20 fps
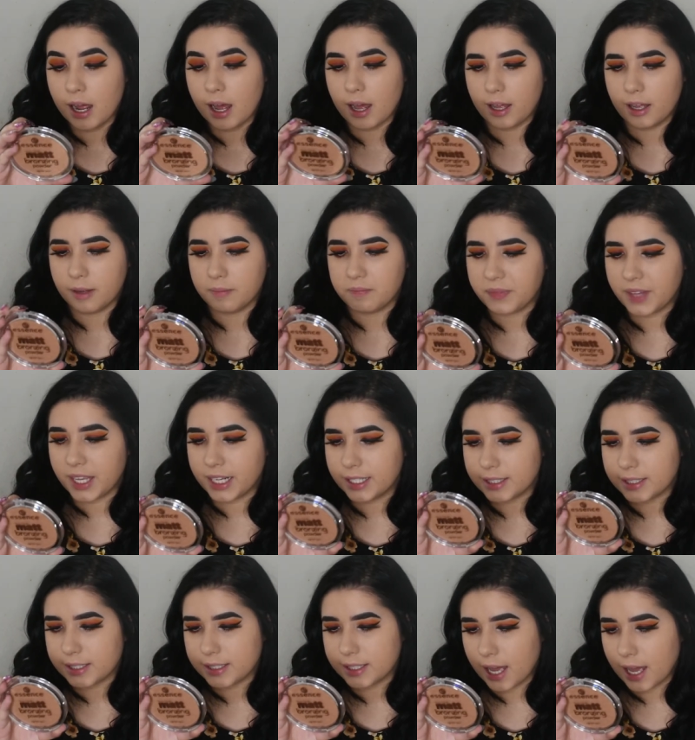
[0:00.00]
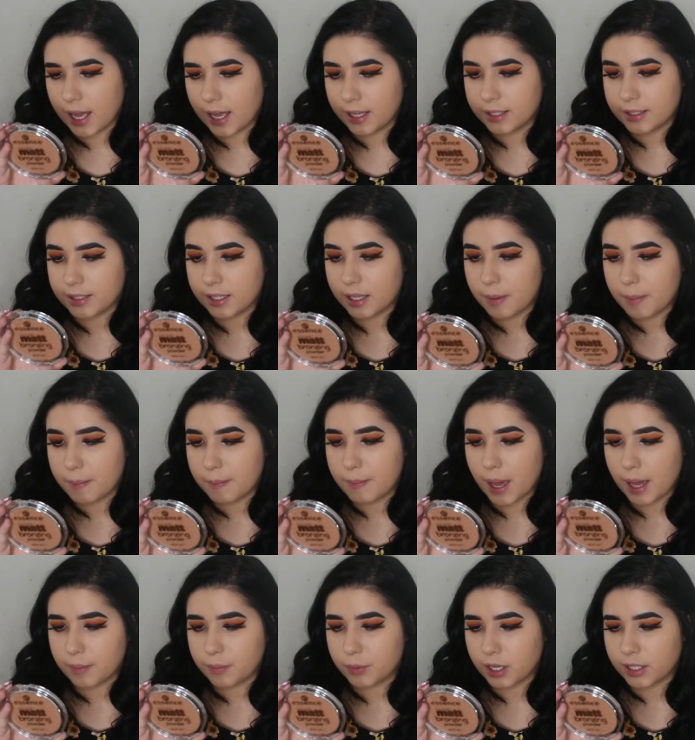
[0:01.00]
Um, and it says,
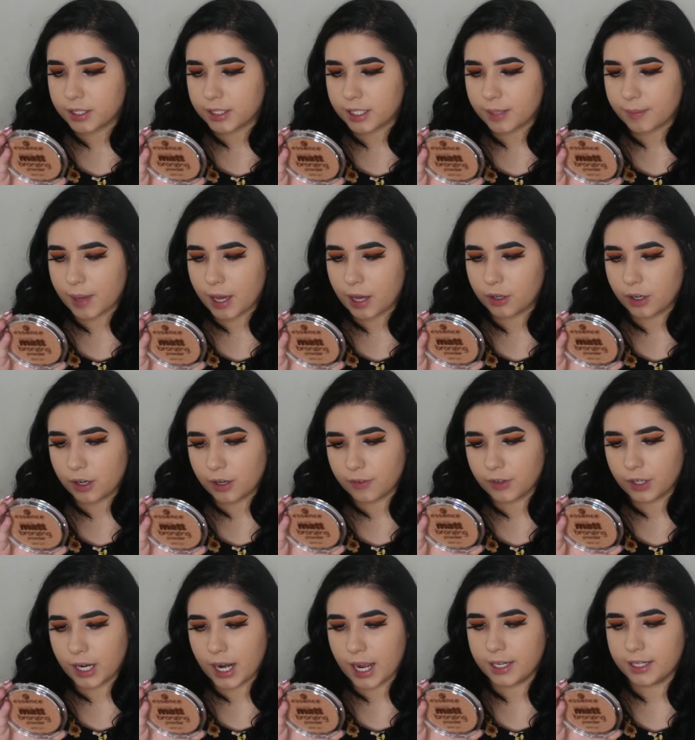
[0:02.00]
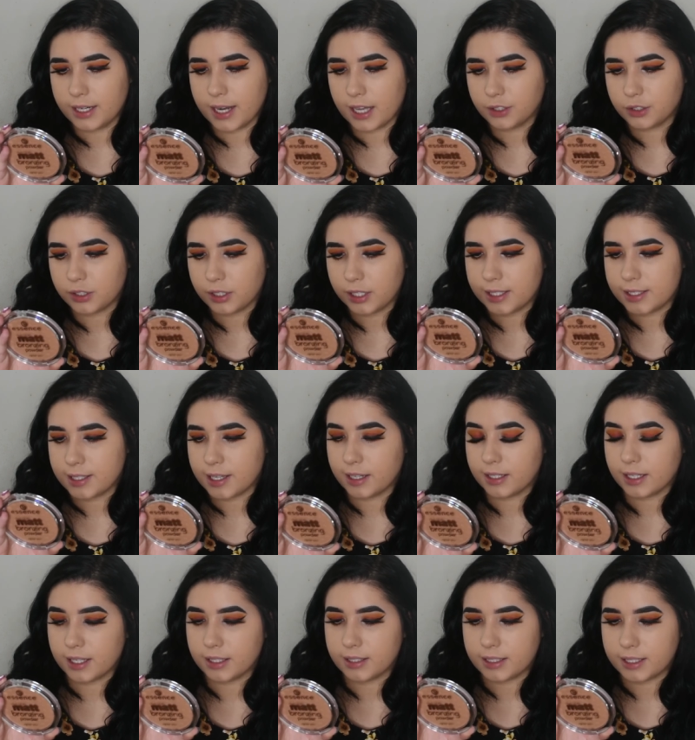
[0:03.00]
matte bronzing powder for a naturally
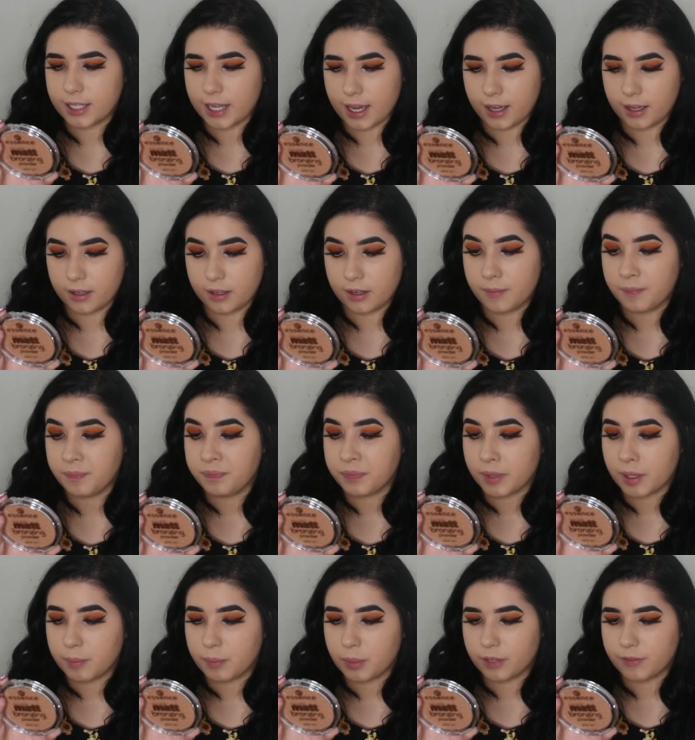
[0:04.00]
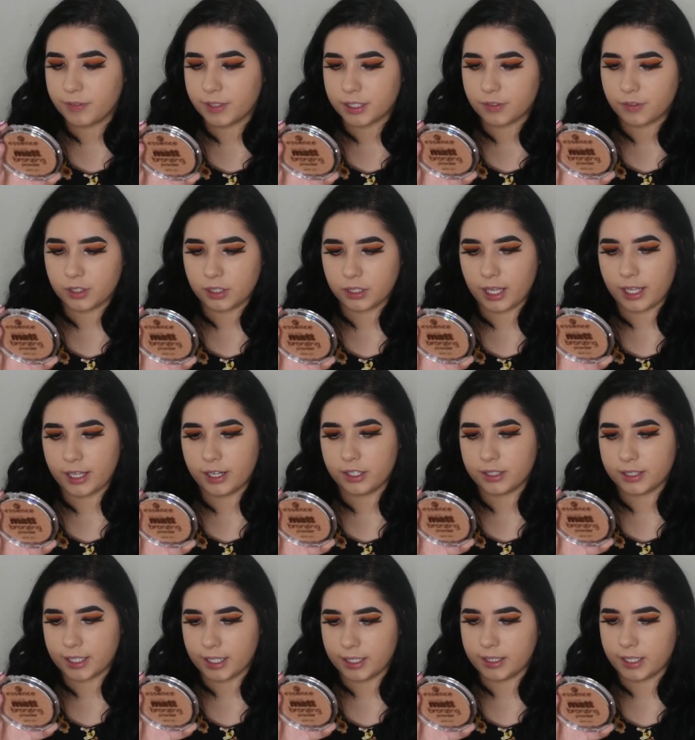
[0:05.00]
sun-kissed tan perfect for
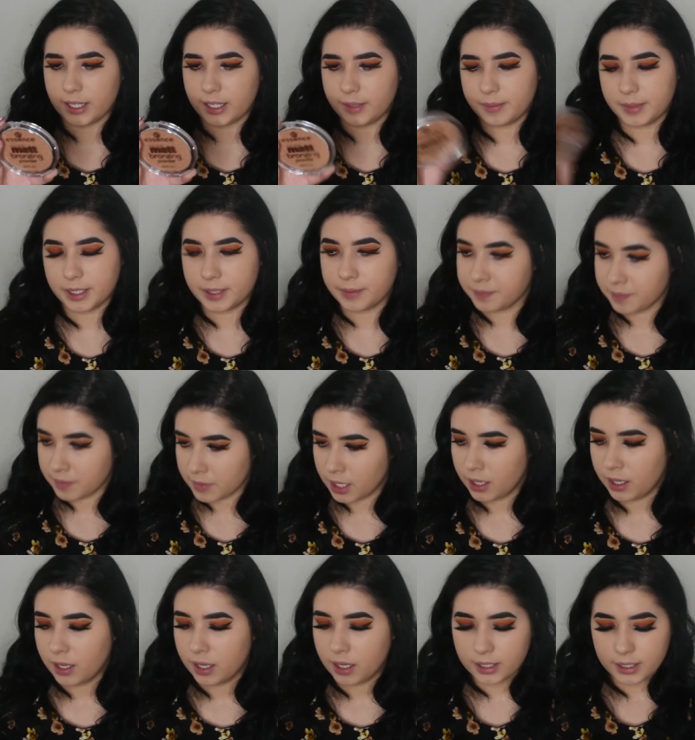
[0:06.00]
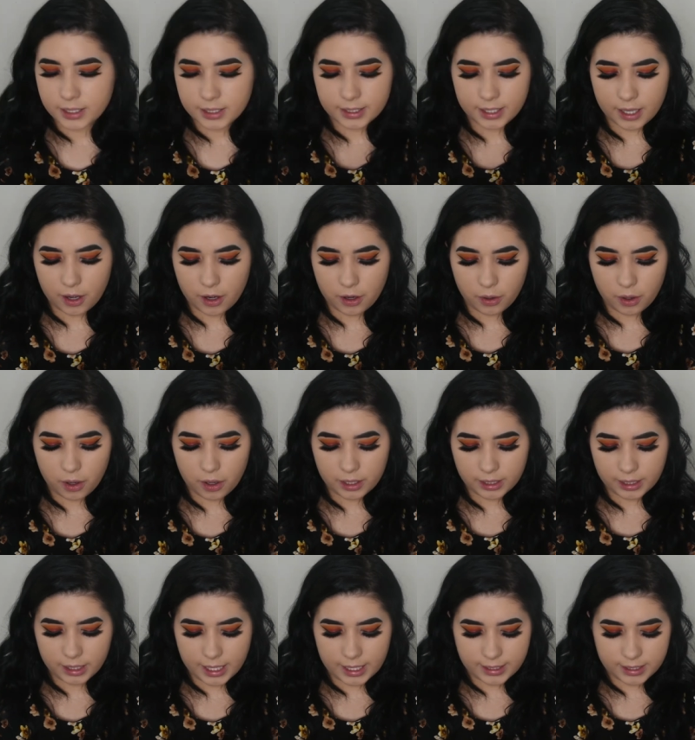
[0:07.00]
lighter skin types. So
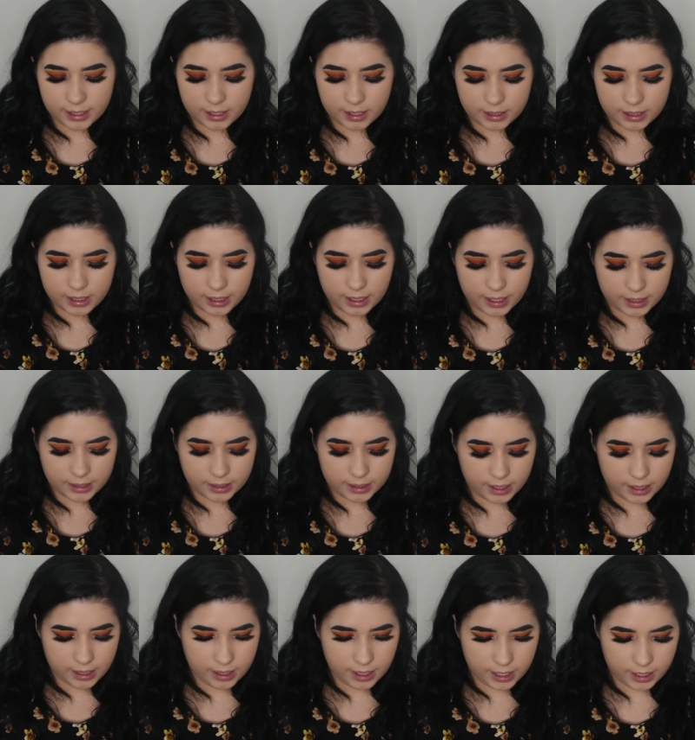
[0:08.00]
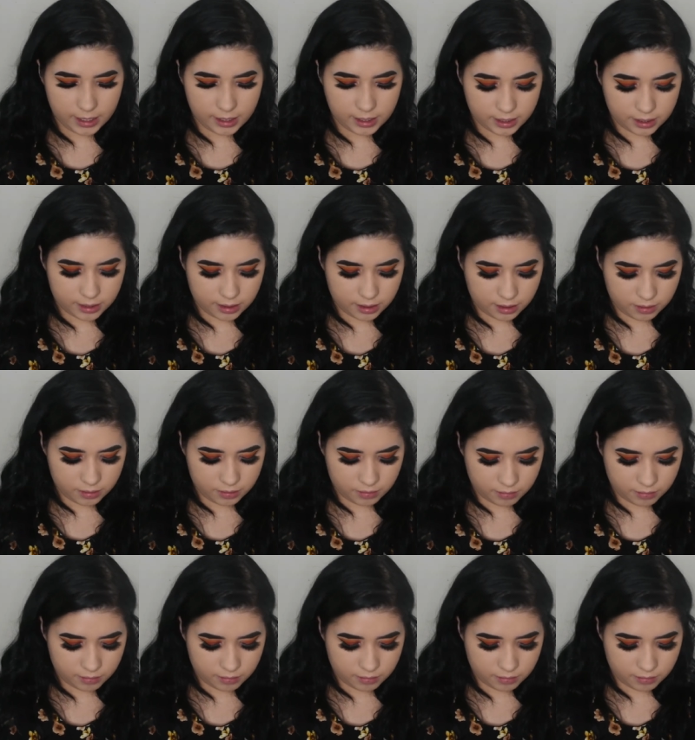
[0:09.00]
let's dig into this.